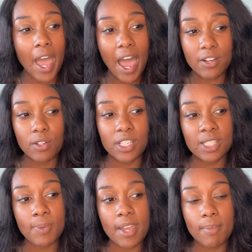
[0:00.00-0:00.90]
I don't
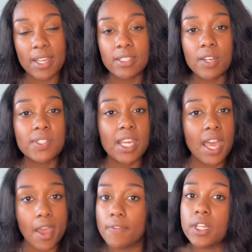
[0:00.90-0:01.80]
expect myself
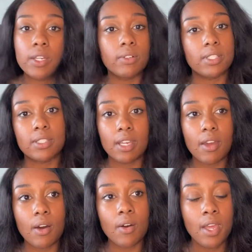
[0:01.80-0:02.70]
to ever get on the
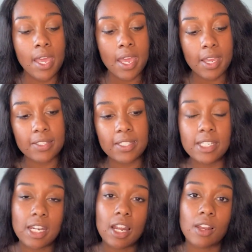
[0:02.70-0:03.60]
scale and see
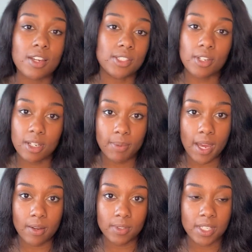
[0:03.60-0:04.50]
that I lost 30
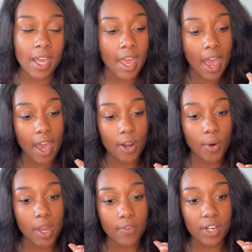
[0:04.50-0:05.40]
pounds. I
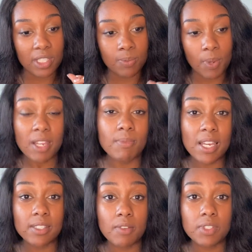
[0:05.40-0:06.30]
don't ever expect
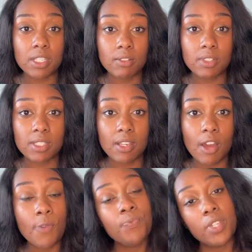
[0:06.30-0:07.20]
myself to get on the
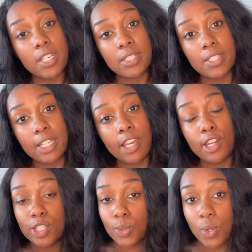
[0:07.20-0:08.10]
scale and see
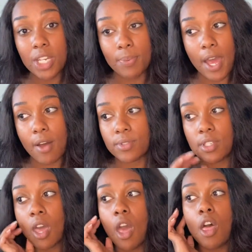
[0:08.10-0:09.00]
20
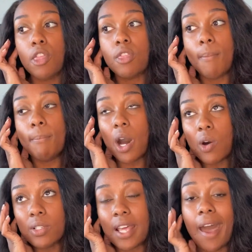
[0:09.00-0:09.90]
pounds. The
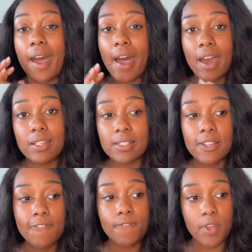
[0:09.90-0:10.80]
most I
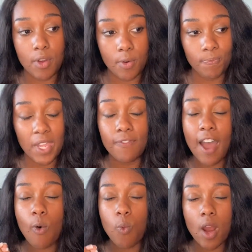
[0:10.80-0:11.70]
honestly feel, if
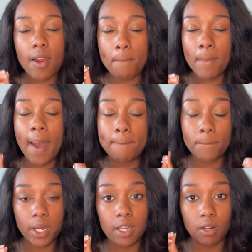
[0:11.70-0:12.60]
I work my
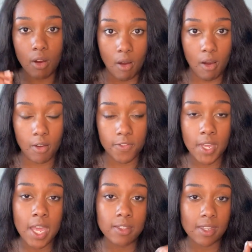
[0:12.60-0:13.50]
butt off,
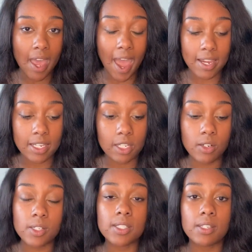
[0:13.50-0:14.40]
that I can get
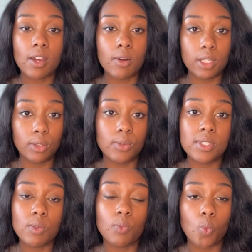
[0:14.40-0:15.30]
on the scale and
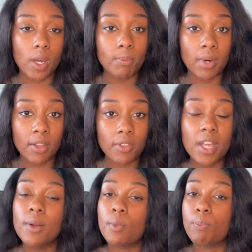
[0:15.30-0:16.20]
lose in 1 month,
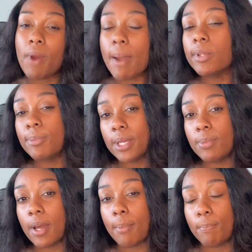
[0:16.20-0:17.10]
probably
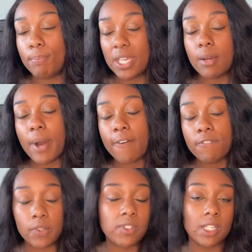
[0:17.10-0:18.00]
be about
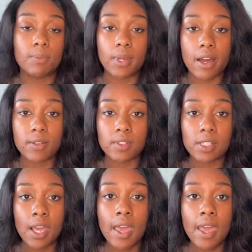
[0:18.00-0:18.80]
15 pounds.